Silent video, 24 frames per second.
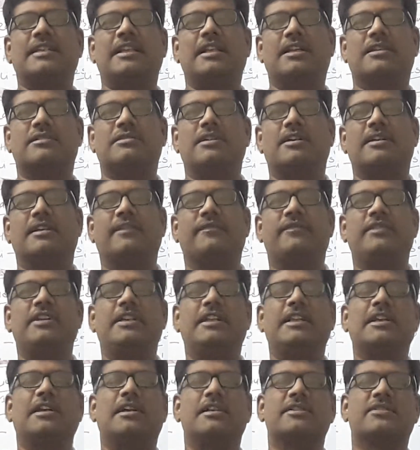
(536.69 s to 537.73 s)
electron
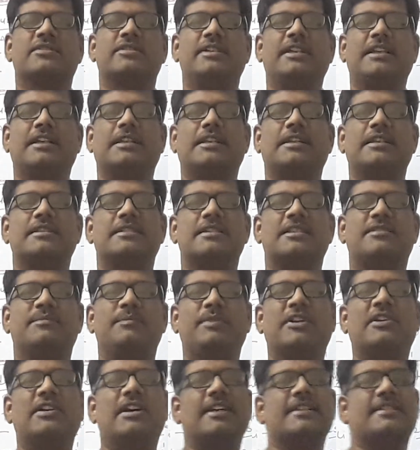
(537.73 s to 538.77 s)
affinity also decreases
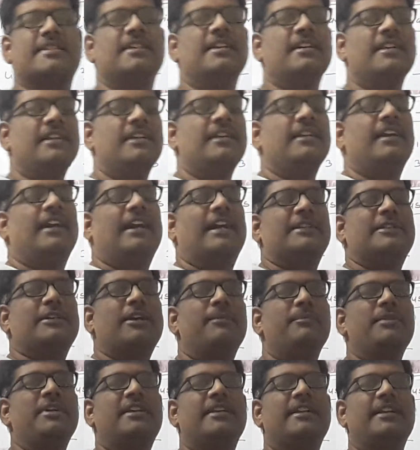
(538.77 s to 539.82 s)
because
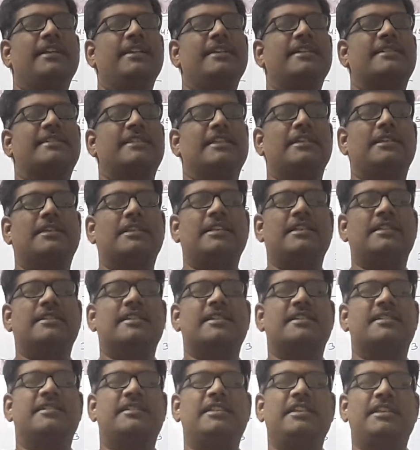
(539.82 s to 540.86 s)
atomic radius increases.